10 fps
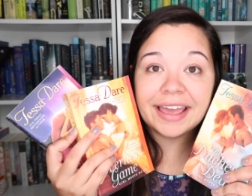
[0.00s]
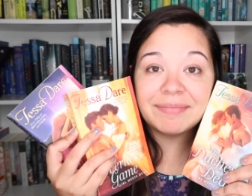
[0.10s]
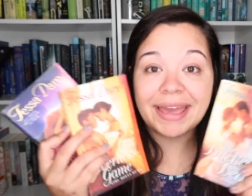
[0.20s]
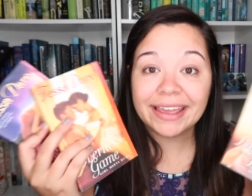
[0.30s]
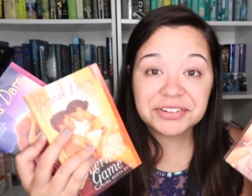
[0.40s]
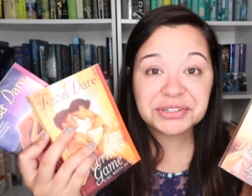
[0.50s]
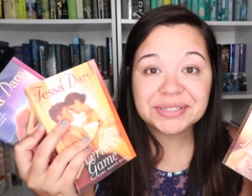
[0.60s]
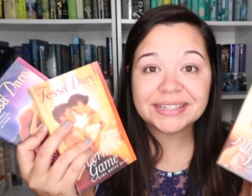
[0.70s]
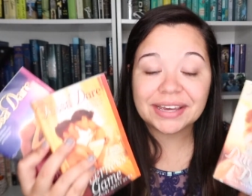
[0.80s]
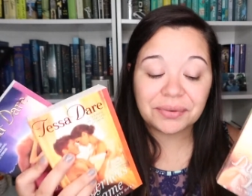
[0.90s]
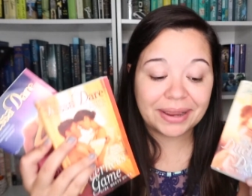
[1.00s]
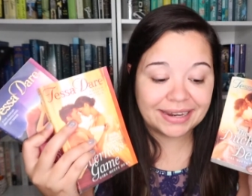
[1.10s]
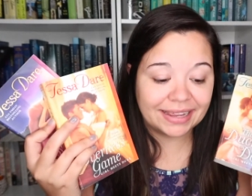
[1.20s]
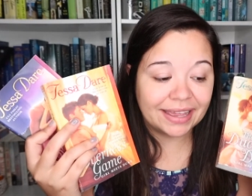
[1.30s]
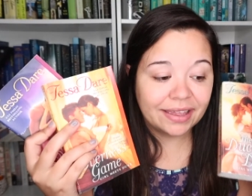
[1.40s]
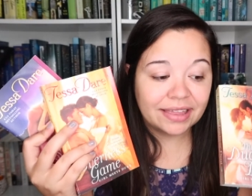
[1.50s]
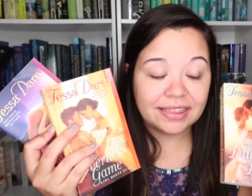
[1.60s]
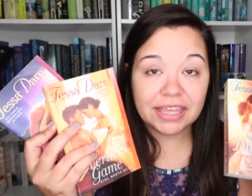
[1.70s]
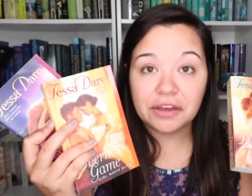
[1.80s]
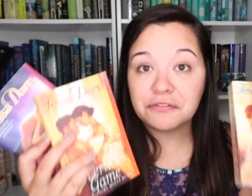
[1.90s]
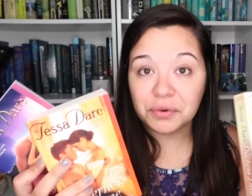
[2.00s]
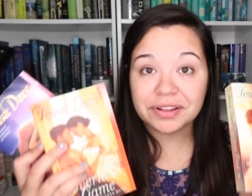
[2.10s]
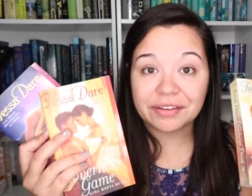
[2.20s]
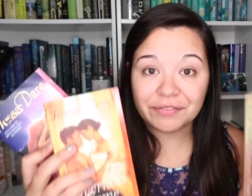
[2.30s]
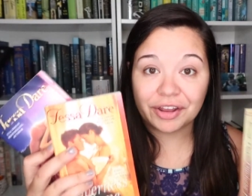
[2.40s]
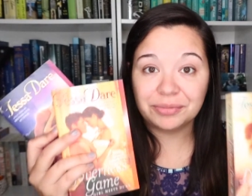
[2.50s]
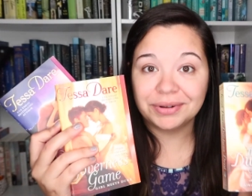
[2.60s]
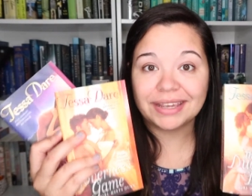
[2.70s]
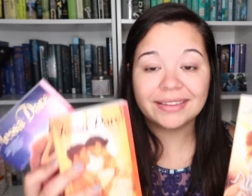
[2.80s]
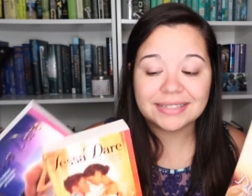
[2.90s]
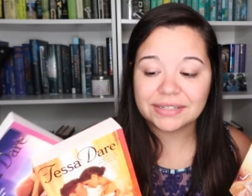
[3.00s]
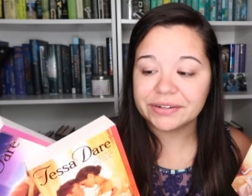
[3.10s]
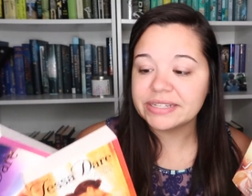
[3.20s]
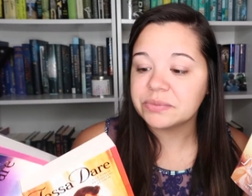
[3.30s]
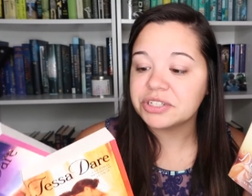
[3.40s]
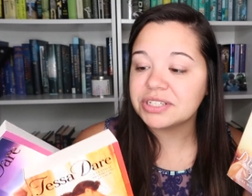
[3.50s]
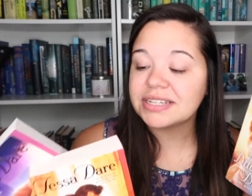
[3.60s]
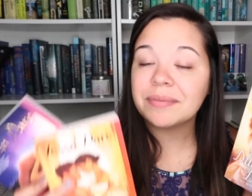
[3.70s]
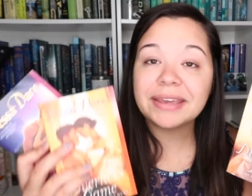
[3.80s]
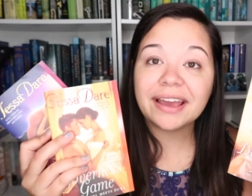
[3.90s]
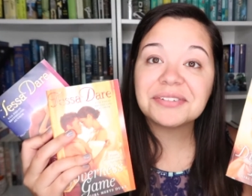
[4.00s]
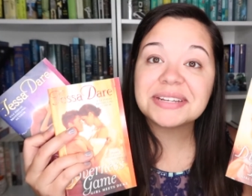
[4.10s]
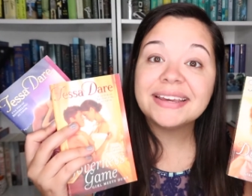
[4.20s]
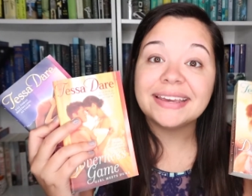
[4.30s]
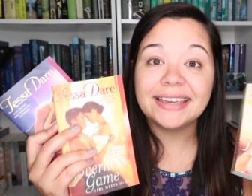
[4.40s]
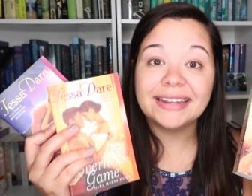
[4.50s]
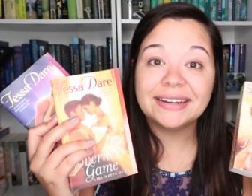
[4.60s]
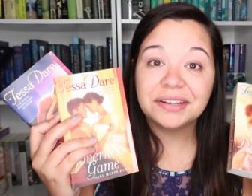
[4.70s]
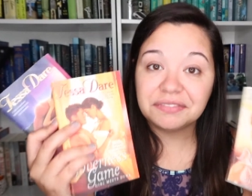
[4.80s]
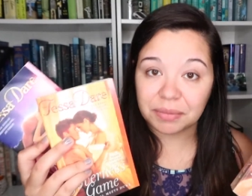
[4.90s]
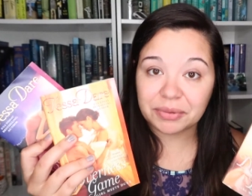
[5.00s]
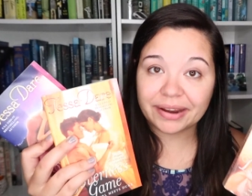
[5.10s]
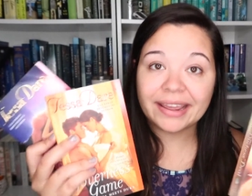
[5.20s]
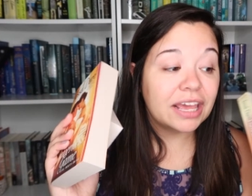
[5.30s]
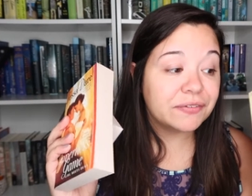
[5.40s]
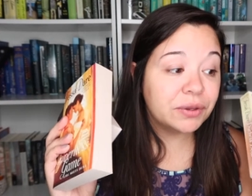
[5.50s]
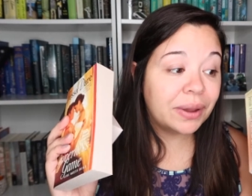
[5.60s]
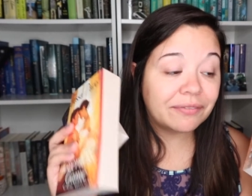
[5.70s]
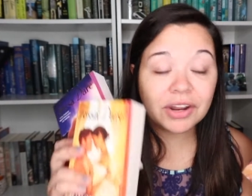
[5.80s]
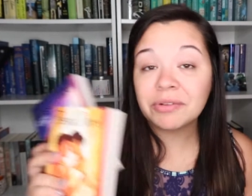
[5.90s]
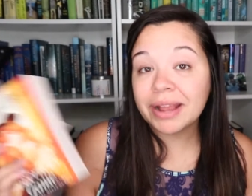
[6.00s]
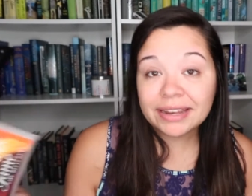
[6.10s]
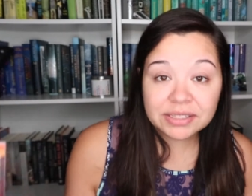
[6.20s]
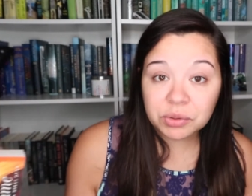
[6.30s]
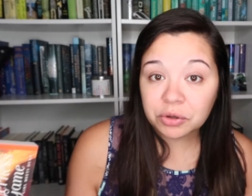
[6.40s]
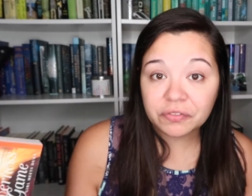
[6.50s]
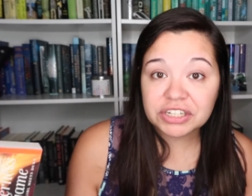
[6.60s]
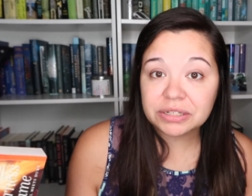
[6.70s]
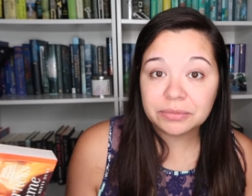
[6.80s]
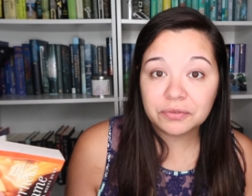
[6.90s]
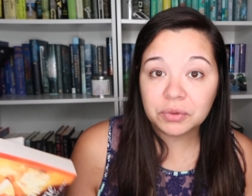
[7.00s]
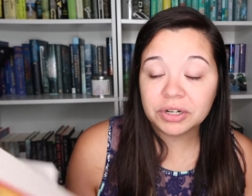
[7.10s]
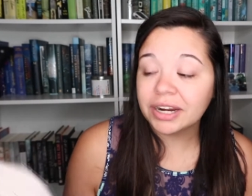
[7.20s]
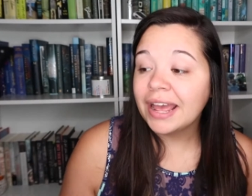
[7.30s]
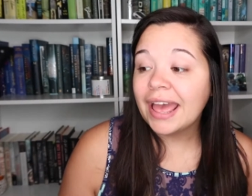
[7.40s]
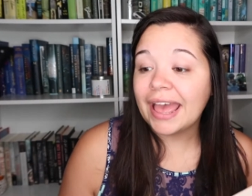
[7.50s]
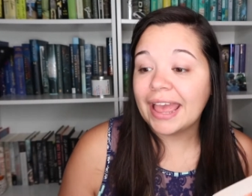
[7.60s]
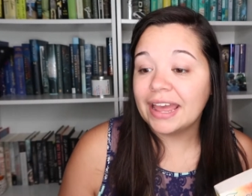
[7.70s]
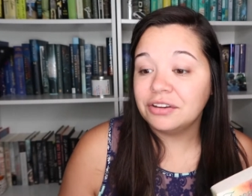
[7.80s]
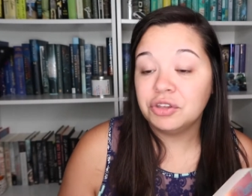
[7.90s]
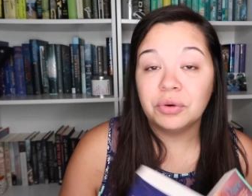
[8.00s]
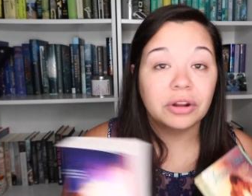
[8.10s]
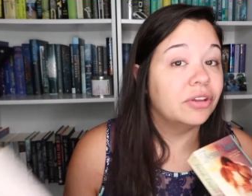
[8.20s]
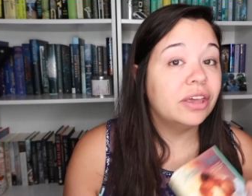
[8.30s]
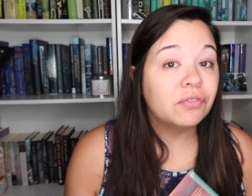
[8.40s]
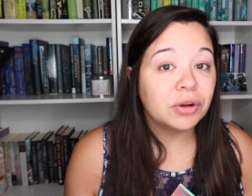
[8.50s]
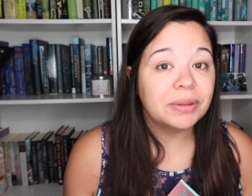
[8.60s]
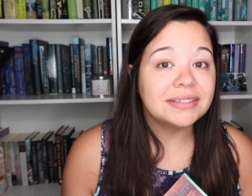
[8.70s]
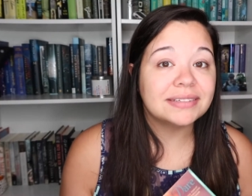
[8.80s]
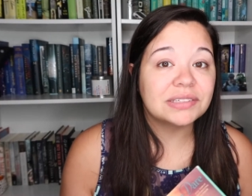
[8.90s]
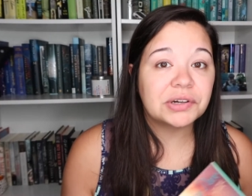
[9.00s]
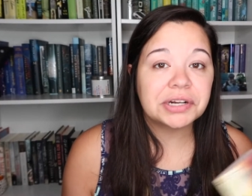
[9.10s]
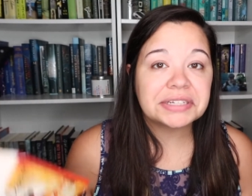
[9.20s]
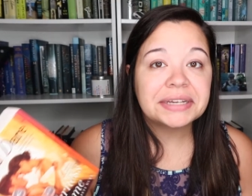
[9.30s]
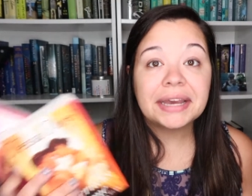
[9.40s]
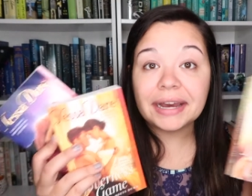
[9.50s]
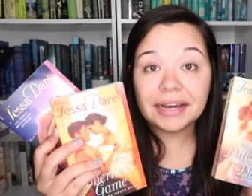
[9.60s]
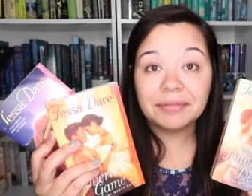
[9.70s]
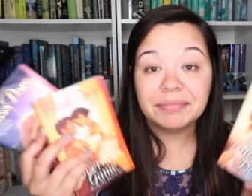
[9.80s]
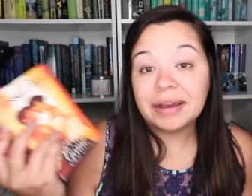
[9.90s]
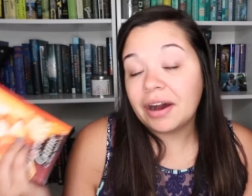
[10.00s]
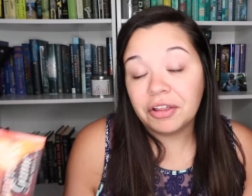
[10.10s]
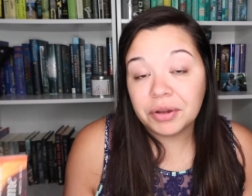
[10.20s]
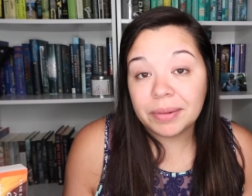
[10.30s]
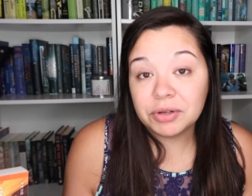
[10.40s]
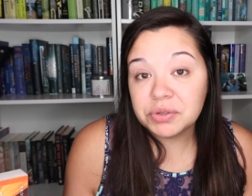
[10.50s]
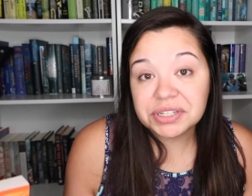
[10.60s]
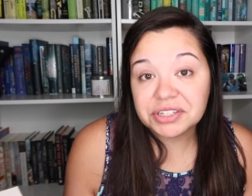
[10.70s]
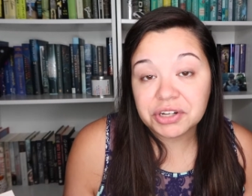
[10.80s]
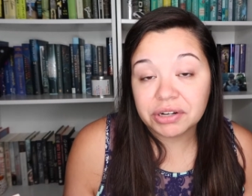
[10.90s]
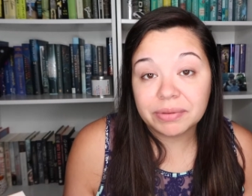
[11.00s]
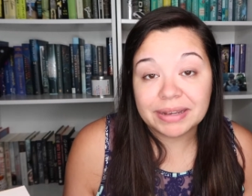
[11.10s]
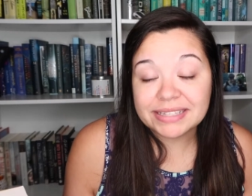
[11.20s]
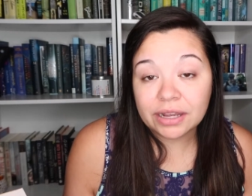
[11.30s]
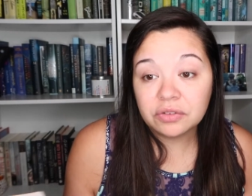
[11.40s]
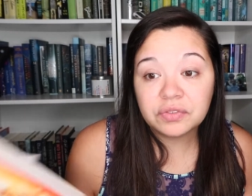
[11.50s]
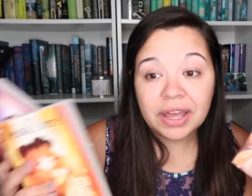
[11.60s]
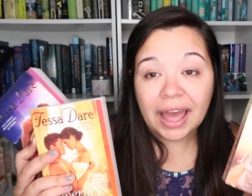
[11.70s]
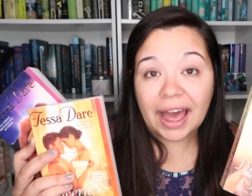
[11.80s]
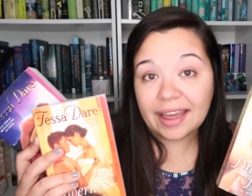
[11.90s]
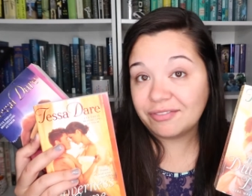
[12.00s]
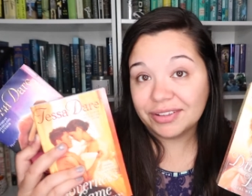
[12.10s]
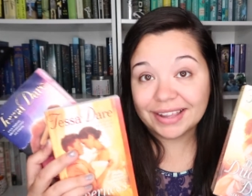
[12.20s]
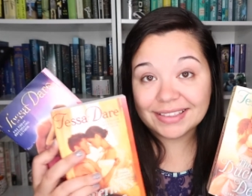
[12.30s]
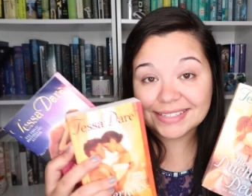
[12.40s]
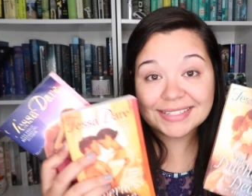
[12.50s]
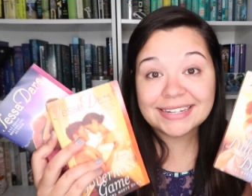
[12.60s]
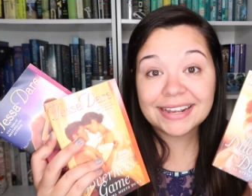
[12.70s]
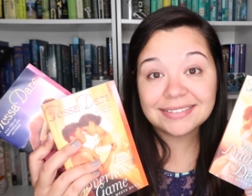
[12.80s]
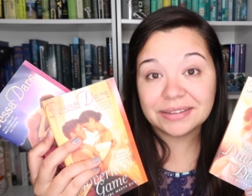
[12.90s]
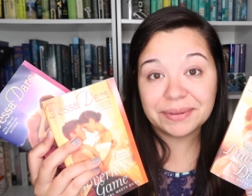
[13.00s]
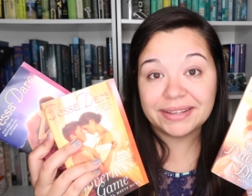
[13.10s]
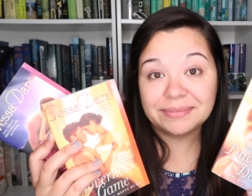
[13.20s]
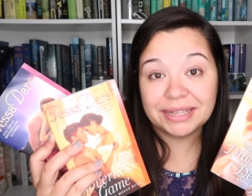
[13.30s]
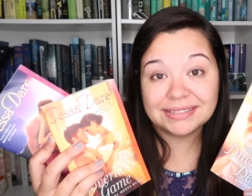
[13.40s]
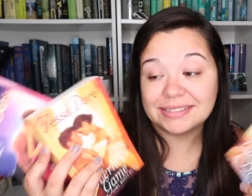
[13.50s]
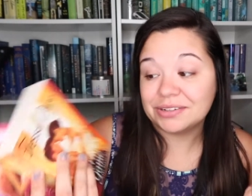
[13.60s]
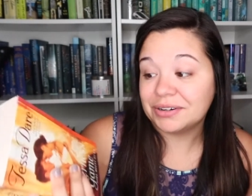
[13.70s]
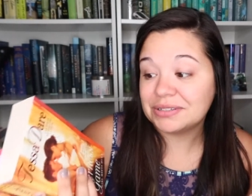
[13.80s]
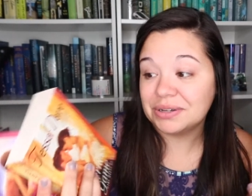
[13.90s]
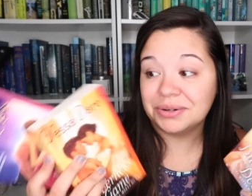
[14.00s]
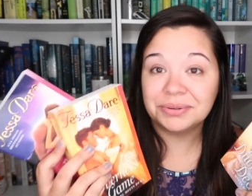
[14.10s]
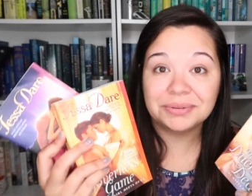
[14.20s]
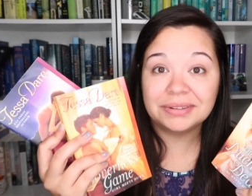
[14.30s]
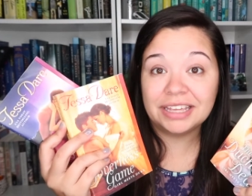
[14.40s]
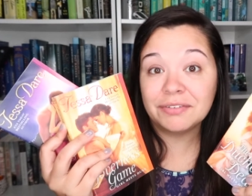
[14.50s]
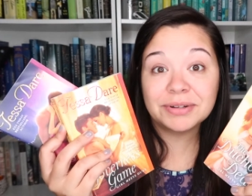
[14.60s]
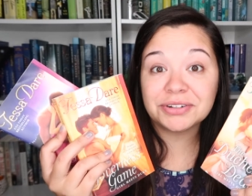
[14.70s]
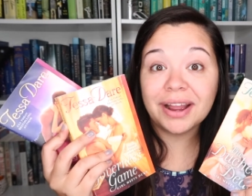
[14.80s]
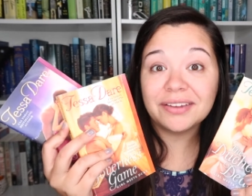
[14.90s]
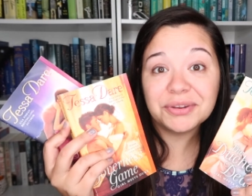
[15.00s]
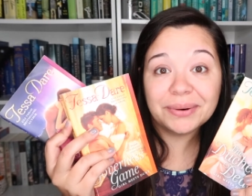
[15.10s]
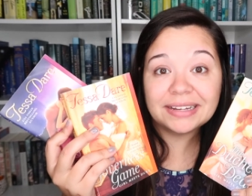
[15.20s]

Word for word: am anxiously awaiting the fourth and final book in the series, which is coming out in February. If you have not read historical fiction before and you are looking for a place to start, although I'm new to the genre myself, I feel like this is an excellent place to start, so give them a try if you